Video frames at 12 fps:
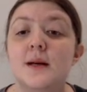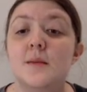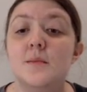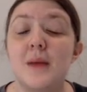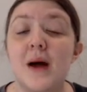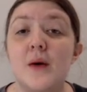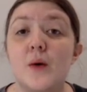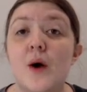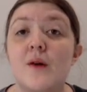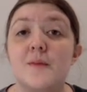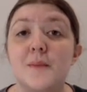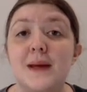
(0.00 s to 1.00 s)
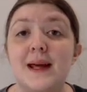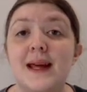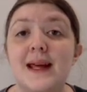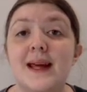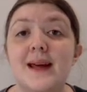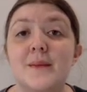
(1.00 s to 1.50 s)
paragraph
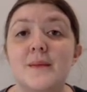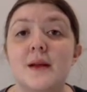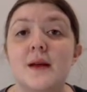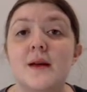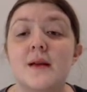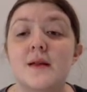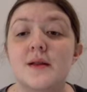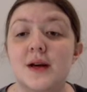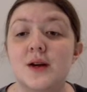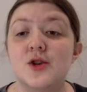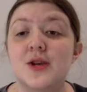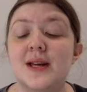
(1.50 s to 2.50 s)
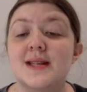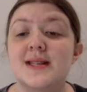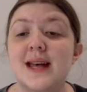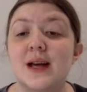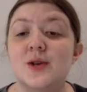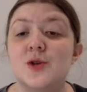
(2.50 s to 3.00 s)
B, the touching is
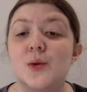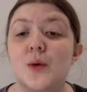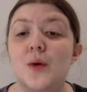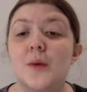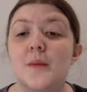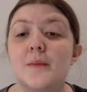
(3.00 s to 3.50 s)
sexual,